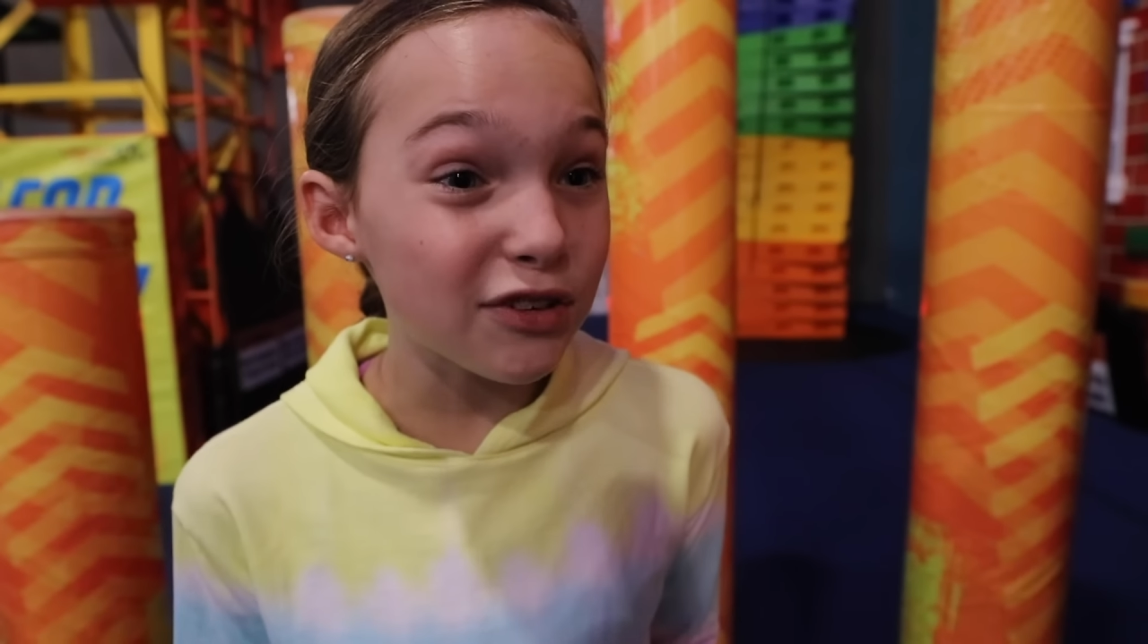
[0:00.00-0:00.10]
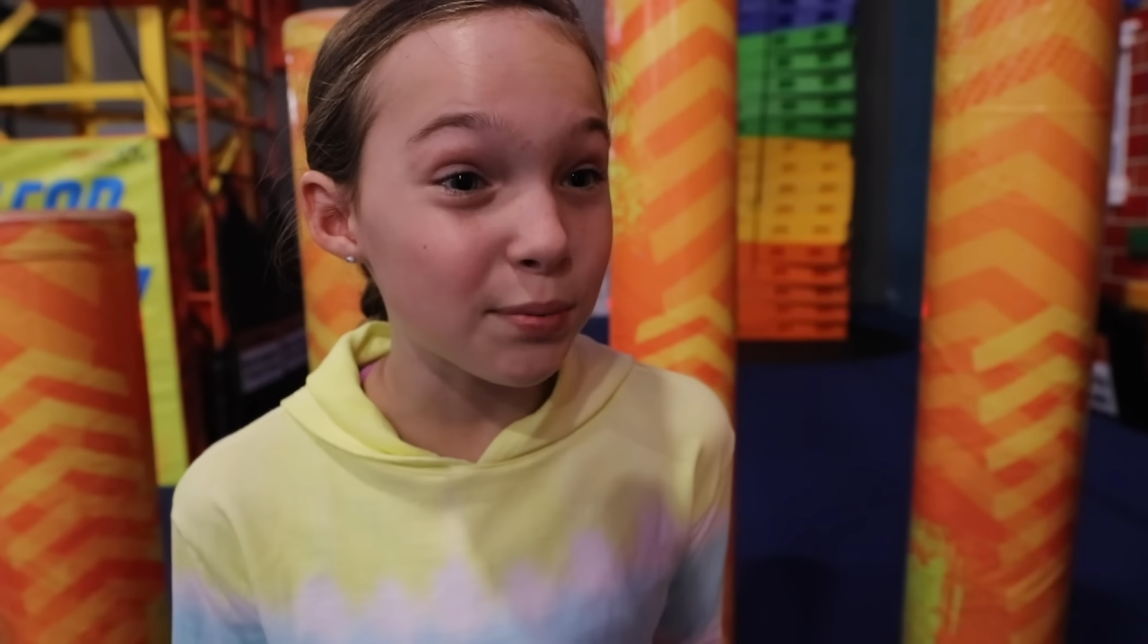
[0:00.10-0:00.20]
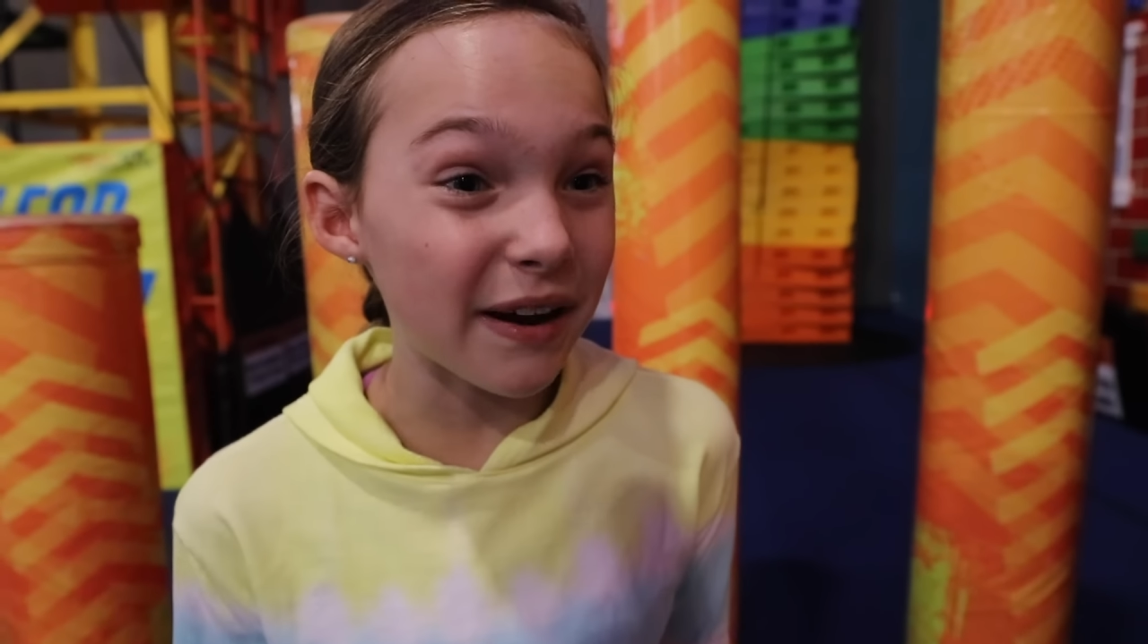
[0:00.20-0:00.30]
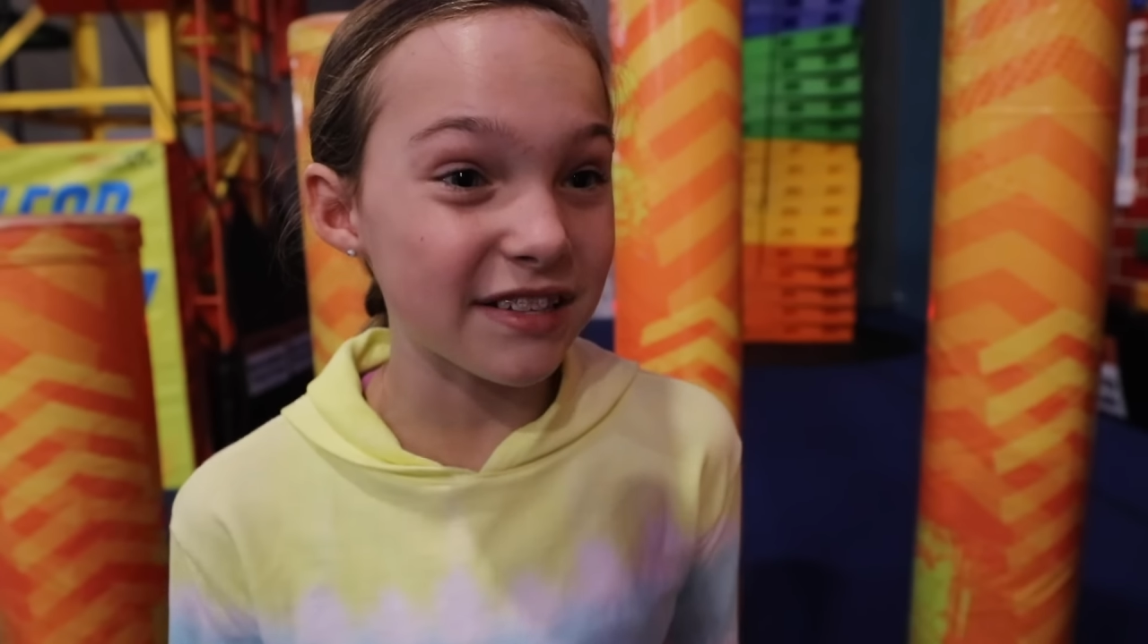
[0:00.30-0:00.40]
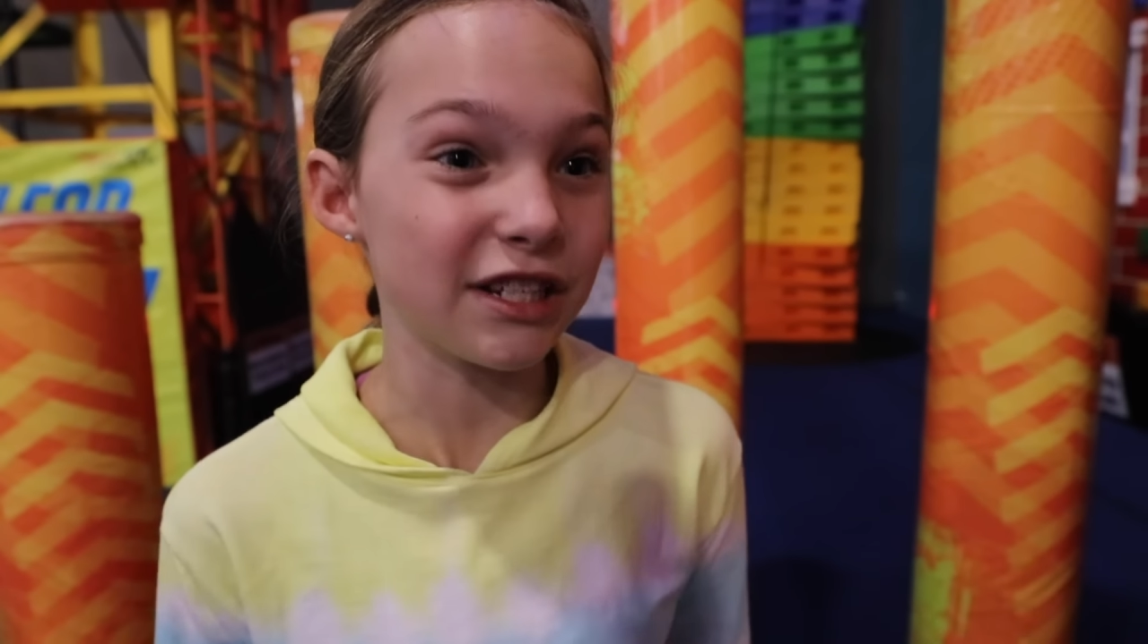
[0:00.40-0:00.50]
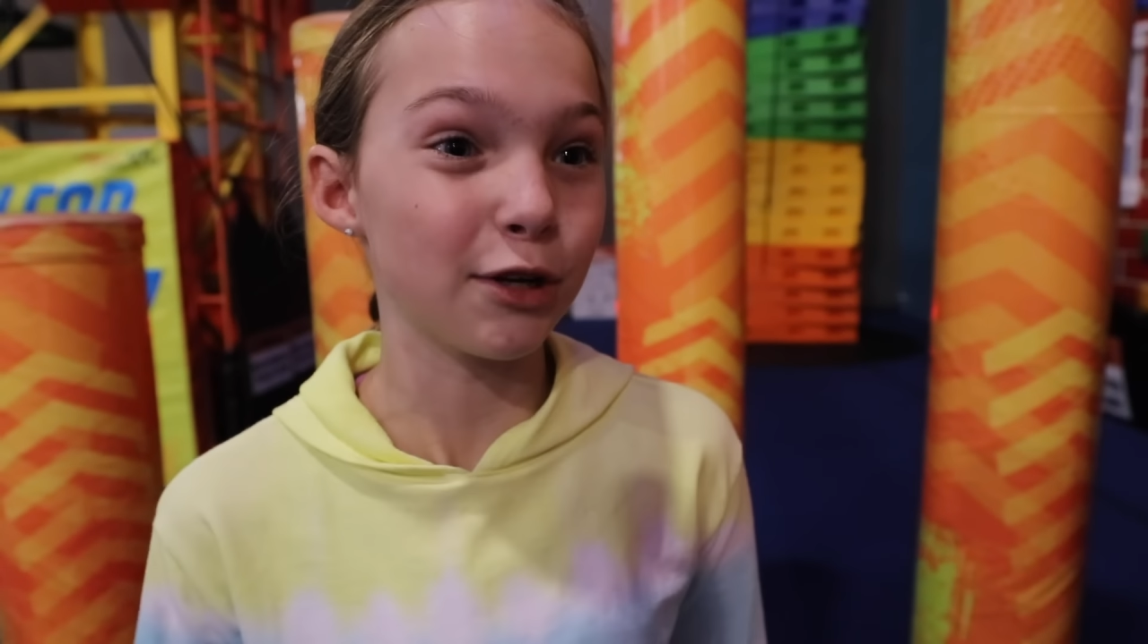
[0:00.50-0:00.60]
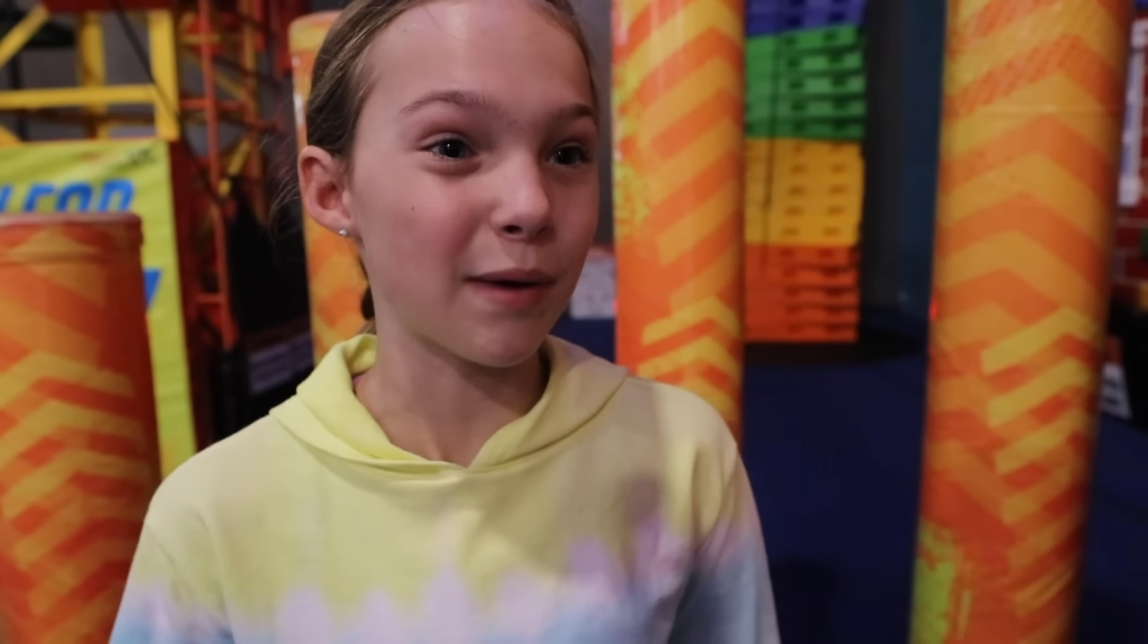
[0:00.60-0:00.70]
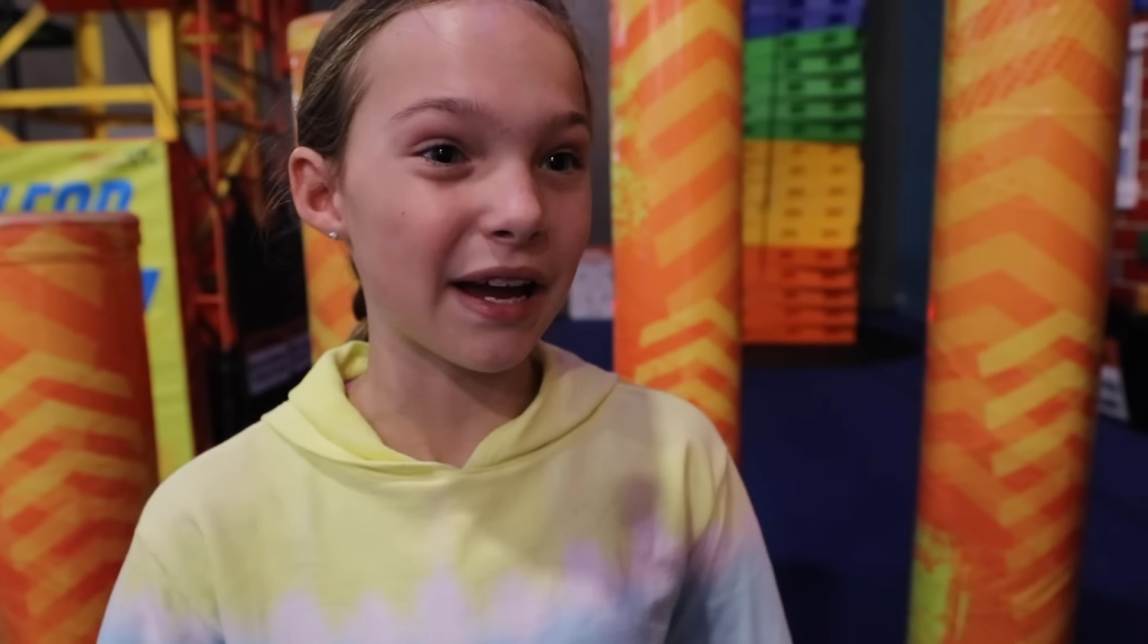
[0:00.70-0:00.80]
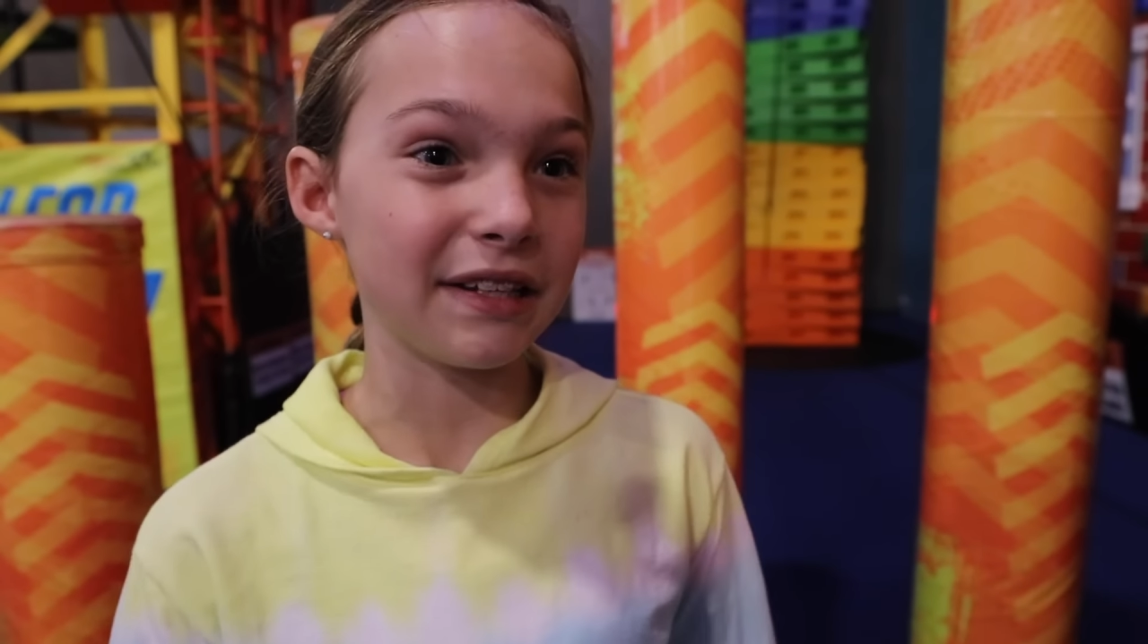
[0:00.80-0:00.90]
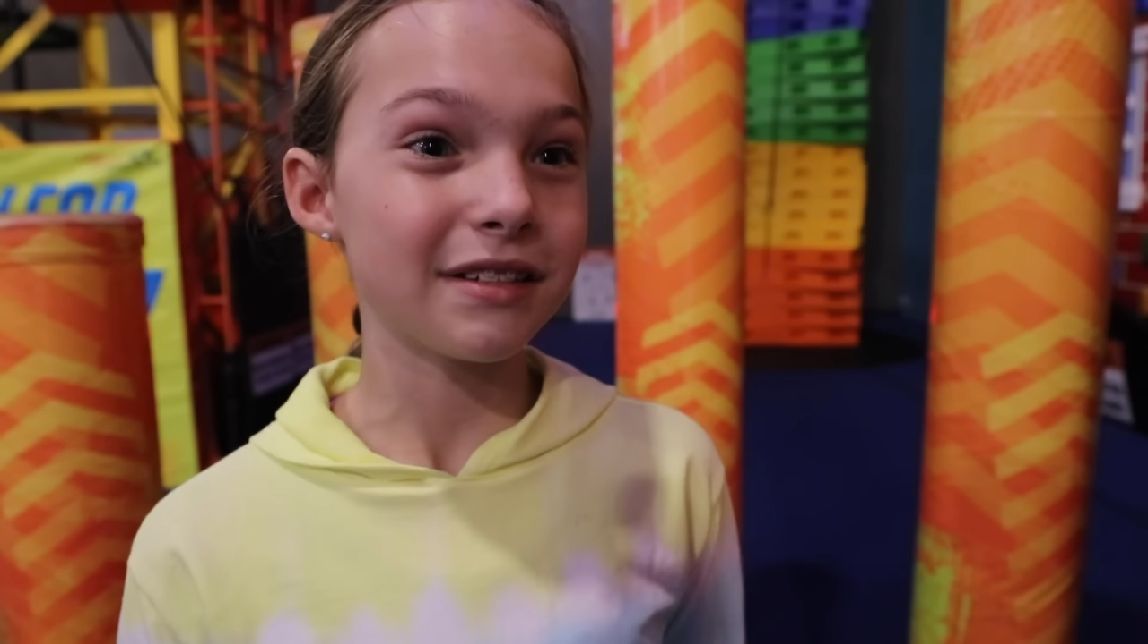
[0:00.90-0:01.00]
surprise in your
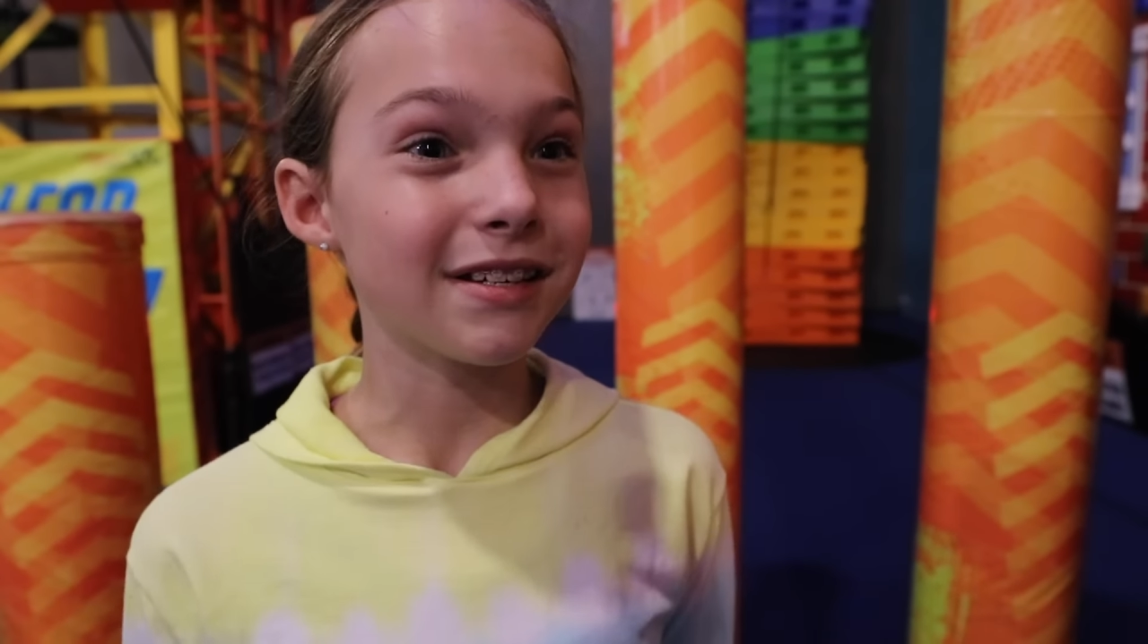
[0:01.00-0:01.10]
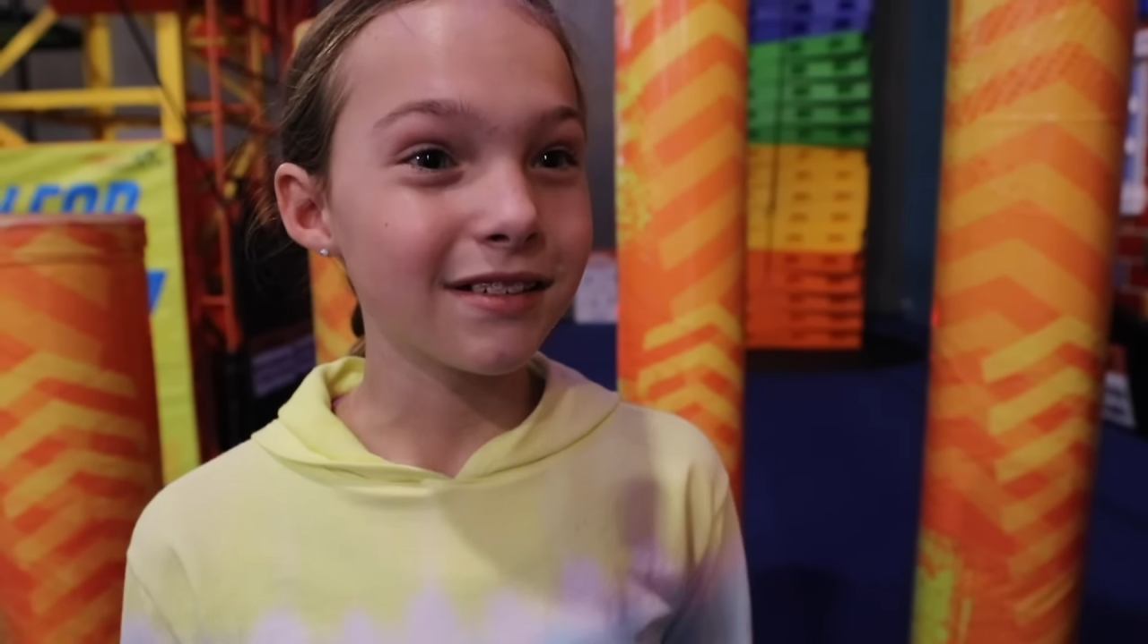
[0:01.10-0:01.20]
mind.